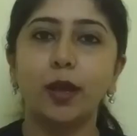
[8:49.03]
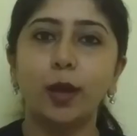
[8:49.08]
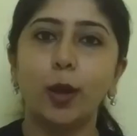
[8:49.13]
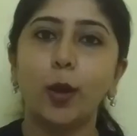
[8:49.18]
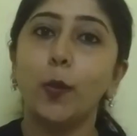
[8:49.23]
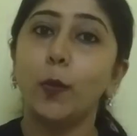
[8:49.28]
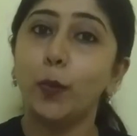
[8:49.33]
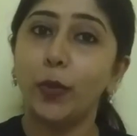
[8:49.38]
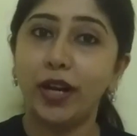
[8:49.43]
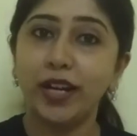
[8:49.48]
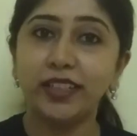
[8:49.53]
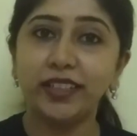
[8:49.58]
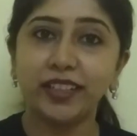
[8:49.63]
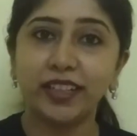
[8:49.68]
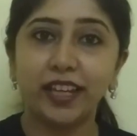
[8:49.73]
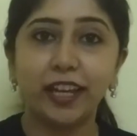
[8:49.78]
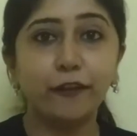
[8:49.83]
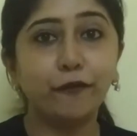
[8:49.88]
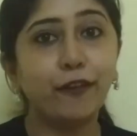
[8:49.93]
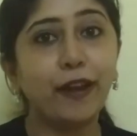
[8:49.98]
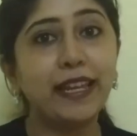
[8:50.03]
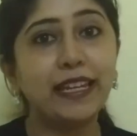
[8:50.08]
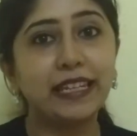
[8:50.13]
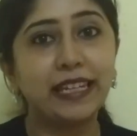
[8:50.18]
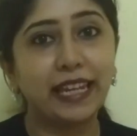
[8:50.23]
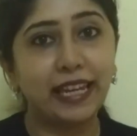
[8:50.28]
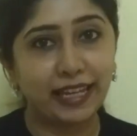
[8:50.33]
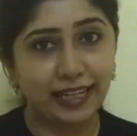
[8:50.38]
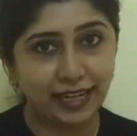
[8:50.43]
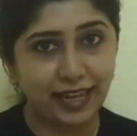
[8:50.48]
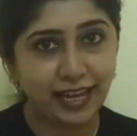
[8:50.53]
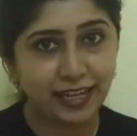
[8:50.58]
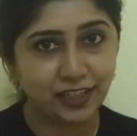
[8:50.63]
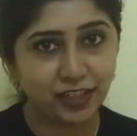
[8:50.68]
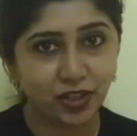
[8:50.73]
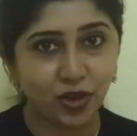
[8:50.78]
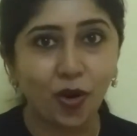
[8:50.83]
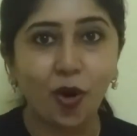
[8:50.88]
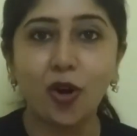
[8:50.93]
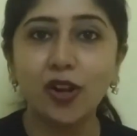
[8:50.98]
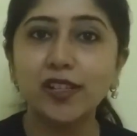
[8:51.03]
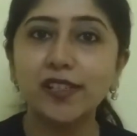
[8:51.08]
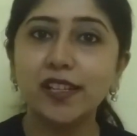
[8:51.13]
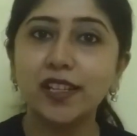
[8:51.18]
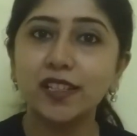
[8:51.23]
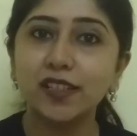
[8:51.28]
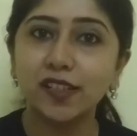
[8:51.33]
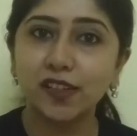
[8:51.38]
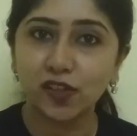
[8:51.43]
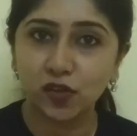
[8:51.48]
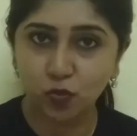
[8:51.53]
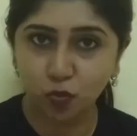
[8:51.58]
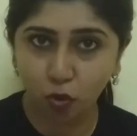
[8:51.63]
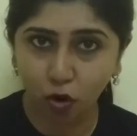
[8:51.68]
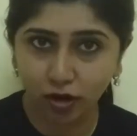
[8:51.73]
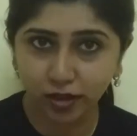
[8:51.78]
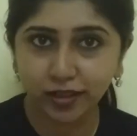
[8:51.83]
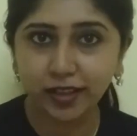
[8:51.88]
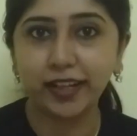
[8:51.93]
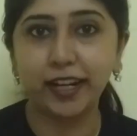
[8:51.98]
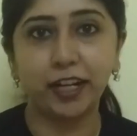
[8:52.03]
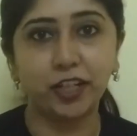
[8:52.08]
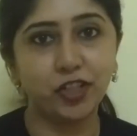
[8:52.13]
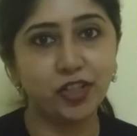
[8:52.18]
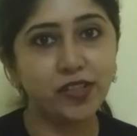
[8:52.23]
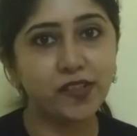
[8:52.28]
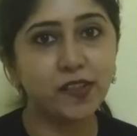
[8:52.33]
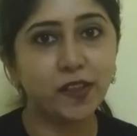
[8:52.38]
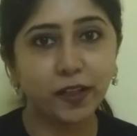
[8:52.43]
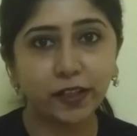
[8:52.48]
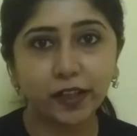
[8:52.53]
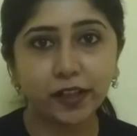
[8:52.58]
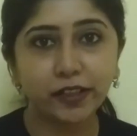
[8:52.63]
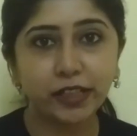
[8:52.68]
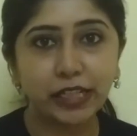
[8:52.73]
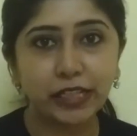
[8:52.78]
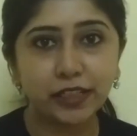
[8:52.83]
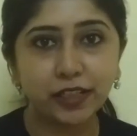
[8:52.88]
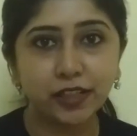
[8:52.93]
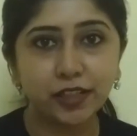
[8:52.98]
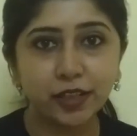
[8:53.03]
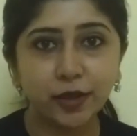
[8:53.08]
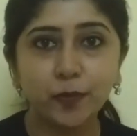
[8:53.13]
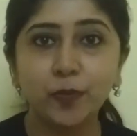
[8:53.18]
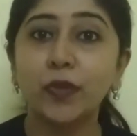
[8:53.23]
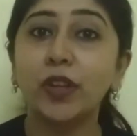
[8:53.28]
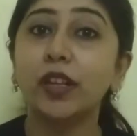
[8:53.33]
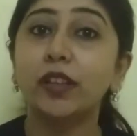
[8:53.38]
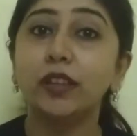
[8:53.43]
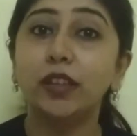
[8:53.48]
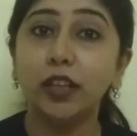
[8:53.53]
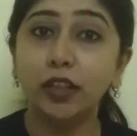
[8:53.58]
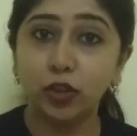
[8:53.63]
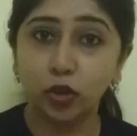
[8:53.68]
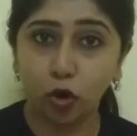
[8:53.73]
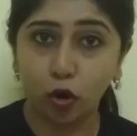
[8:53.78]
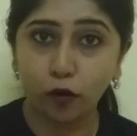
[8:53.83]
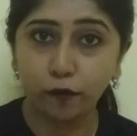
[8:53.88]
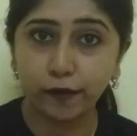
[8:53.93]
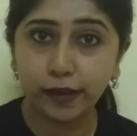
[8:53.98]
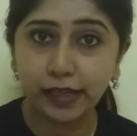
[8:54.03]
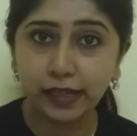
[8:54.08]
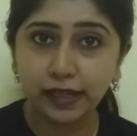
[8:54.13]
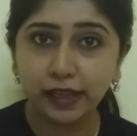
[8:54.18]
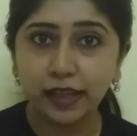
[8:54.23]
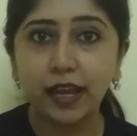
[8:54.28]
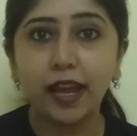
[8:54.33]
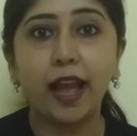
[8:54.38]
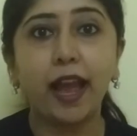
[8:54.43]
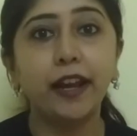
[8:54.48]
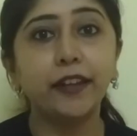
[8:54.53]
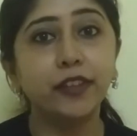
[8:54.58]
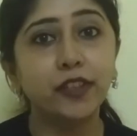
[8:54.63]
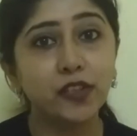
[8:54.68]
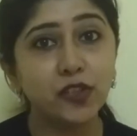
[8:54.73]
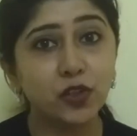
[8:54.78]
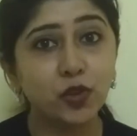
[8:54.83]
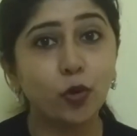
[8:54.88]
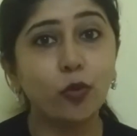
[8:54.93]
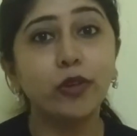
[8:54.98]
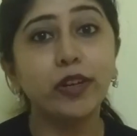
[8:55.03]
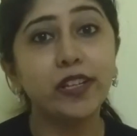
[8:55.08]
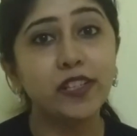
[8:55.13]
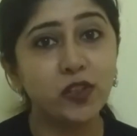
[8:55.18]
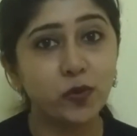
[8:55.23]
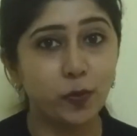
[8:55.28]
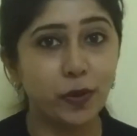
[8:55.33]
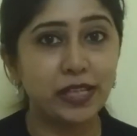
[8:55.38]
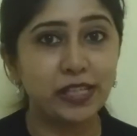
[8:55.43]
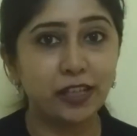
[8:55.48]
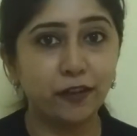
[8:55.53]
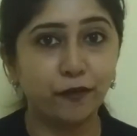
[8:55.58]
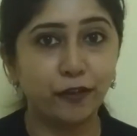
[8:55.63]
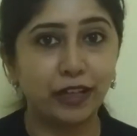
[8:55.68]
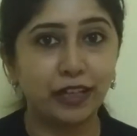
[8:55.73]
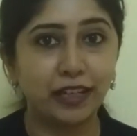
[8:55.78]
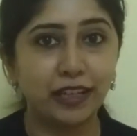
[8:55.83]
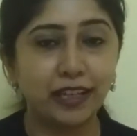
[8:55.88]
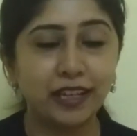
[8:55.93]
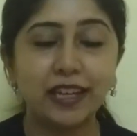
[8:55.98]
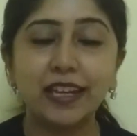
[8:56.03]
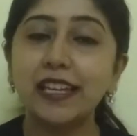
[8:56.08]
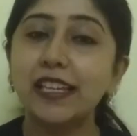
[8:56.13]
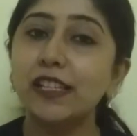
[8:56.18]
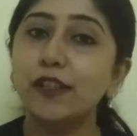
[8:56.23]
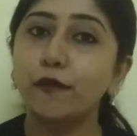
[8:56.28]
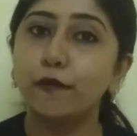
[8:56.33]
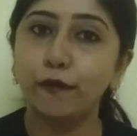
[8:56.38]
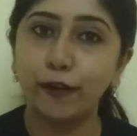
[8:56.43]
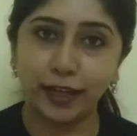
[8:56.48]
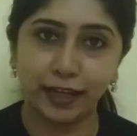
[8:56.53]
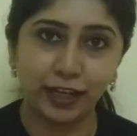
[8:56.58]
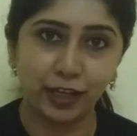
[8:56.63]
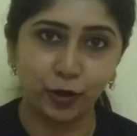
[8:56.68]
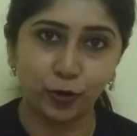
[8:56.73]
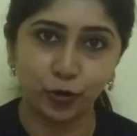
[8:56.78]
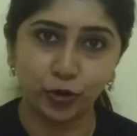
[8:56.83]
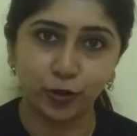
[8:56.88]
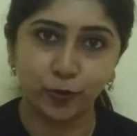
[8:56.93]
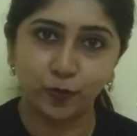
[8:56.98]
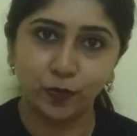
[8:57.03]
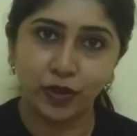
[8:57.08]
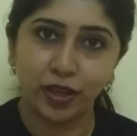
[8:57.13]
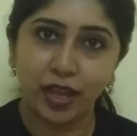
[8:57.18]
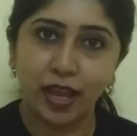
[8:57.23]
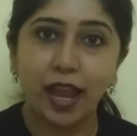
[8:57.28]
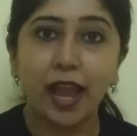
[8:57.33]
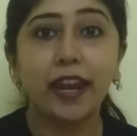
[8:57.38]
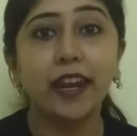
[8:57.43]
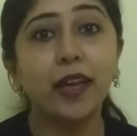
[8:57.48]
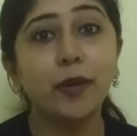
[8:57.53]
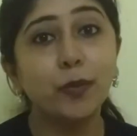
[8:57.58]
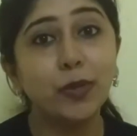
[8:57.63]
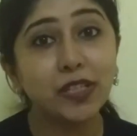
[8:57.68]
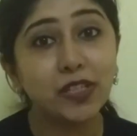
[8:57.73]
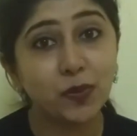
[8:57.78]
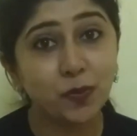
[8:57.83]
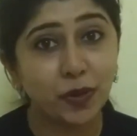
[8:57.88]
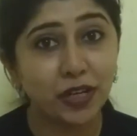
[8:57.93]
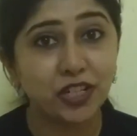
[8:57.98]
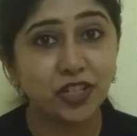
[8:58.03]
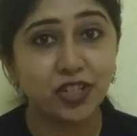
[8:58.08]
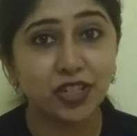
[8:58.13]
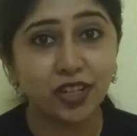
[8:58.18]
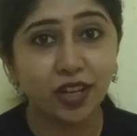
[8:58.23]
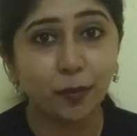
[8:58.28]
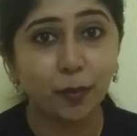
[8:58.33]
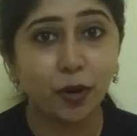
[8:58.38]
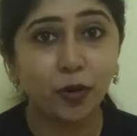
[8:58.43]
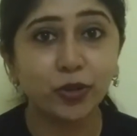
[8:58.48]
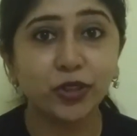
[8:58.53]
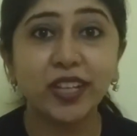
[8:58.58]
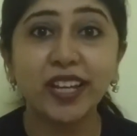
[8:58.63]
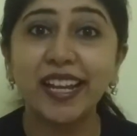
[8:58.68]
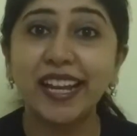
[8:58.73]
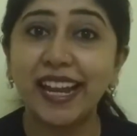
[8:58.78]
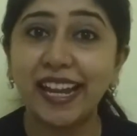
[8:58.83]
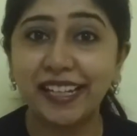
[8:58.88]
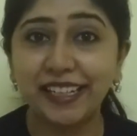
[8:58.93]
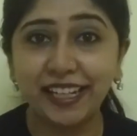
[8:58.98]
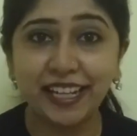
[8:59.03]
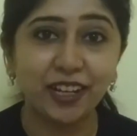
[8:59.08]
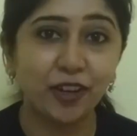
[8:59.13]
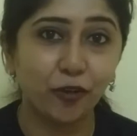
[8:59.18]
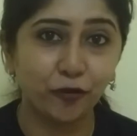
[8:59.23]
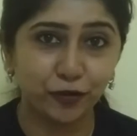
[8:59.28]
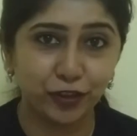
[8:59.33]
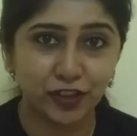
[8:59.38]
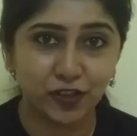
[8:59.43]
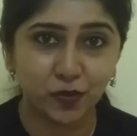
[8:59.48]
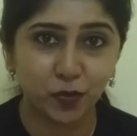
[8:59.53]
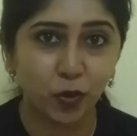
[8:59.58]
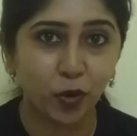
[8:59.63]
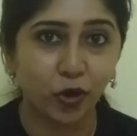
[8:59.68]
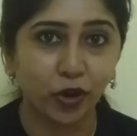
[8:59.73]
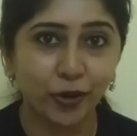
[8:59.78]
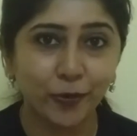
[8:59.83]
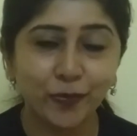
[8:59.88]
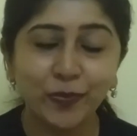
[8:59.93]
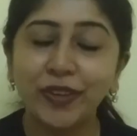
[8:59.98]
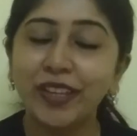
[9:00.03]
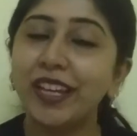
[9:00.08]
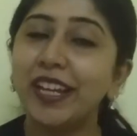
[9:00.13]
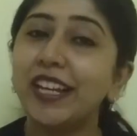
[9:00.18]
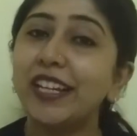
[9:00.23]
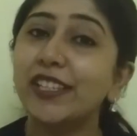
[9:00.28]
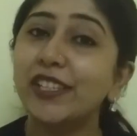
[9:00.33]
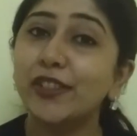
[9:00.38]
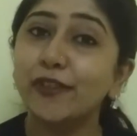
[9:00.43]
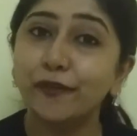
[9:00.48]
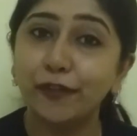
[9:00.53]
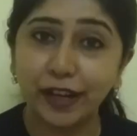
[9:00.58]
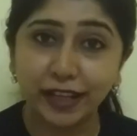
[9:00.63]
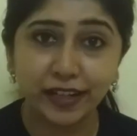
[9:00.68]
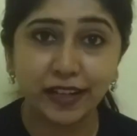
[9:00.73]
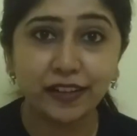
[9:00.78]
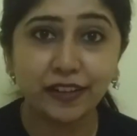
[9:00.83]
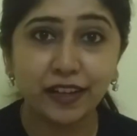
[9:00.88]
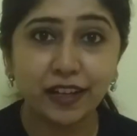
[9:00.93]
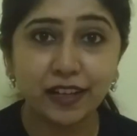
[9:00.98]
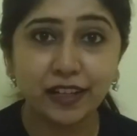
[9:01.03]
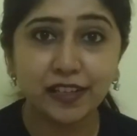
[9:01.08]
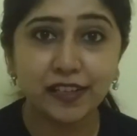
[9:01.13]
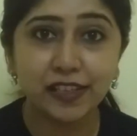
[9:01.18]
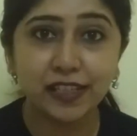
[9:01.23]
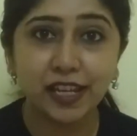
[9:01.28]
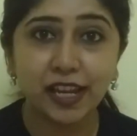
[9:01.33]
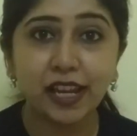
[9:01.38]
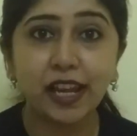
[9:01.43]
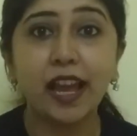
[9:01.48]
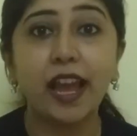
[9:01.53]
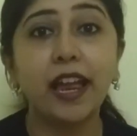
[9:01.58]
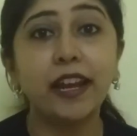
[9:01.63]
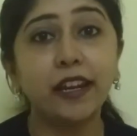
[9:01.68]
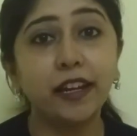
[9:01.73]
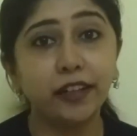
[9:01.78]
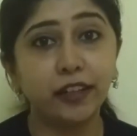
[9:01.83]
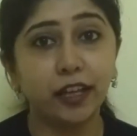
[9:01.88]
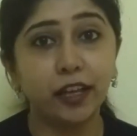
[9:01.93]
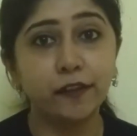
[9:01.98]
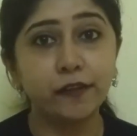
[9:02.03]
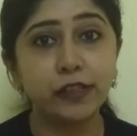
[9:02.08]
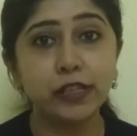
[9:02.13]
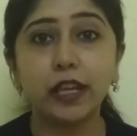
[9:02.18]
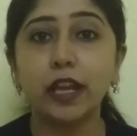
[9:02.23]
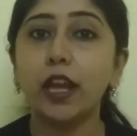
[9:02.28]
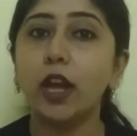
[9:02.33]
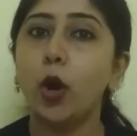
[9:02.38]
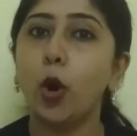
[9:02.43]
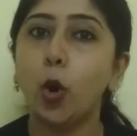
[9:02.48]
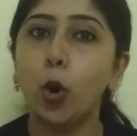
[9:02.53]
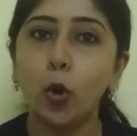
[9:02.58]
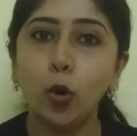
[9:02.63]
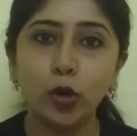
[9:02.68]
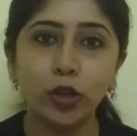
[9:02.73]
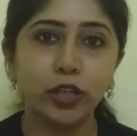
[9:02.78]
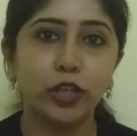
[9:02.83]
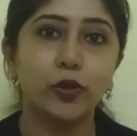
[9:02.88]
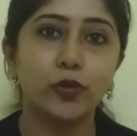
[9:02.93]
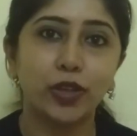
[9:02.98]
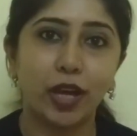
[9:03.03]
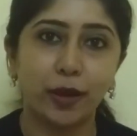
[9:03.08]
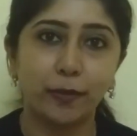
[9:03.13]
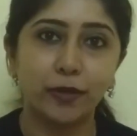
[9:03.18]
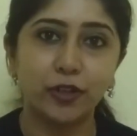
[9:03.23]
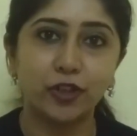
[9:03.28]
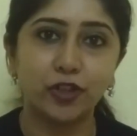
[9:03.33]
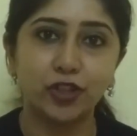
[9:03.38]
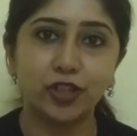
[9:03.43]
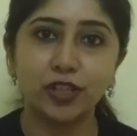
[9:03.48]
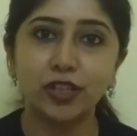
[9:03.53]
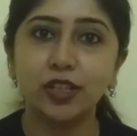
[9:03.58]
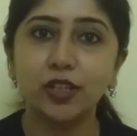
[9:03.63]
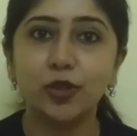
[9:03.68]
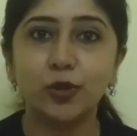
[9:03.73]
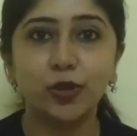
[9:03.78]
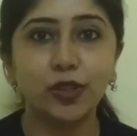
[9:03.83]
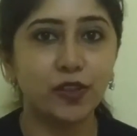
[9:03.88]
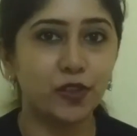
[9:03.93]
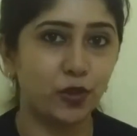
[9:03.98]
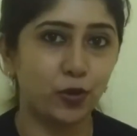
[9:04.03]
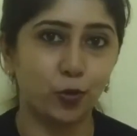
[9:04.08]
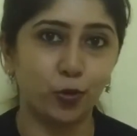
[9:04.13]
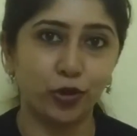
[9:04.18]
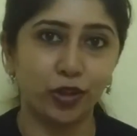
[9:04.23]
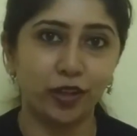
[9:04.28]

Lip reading: But if I neglect all such small corrections that are needed, the novel and the story specifically is very good. And I must mention about the ending of this book. It's very realistic and it gives a whole new dimension to the story.